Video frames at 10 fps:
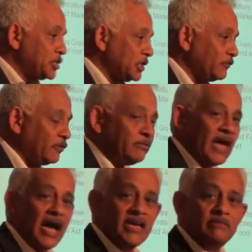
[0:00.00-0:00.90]
pressure from
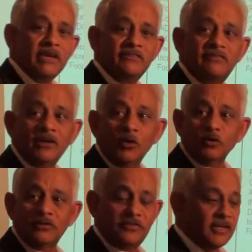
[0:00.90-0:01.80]
the IMF and
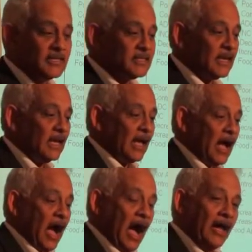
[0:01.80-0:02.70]
all the things.
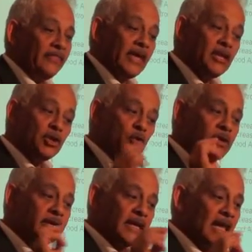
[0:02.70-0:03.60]
And then you
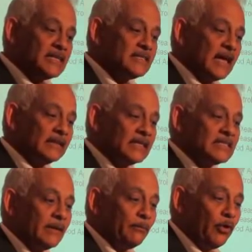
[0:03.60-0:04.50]
will realize that
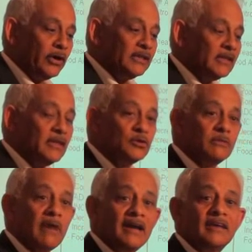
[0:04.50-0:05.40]
at some point, there
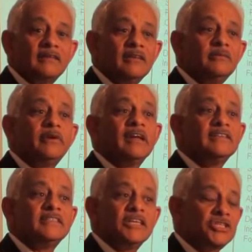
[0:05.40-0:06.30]
was a market
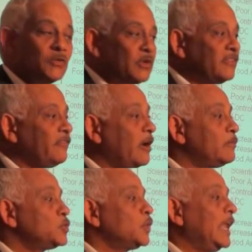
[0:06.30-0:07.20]
liberalization where the
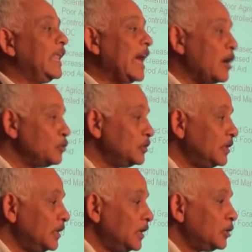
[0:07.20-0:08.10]
farmers were allowed
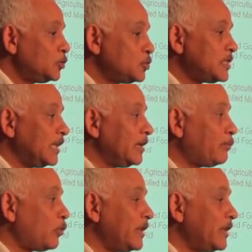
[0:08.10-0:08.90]
to sell their